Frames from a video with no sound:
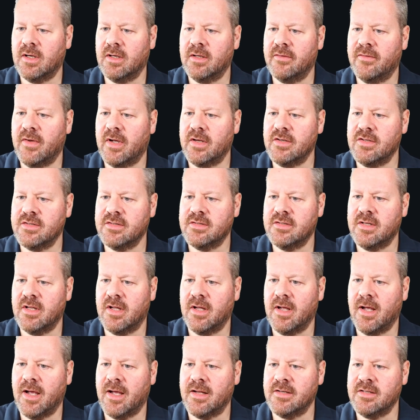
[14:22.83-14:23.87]
If I just
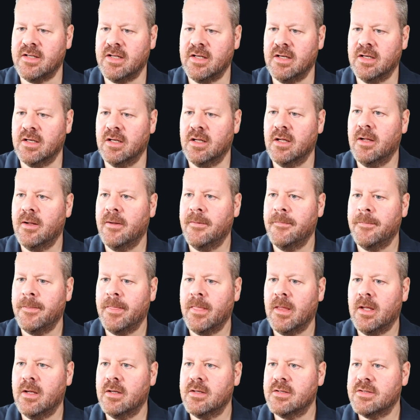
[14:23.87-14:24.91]
add in
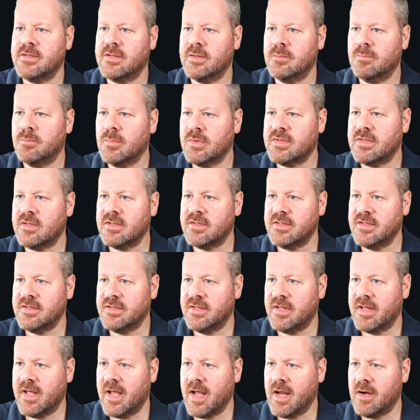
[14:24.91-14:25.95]
some muscles
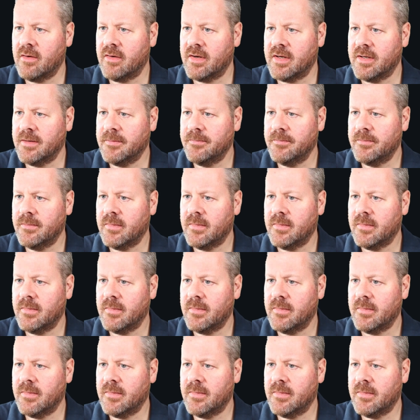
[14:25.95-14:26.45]
into the area,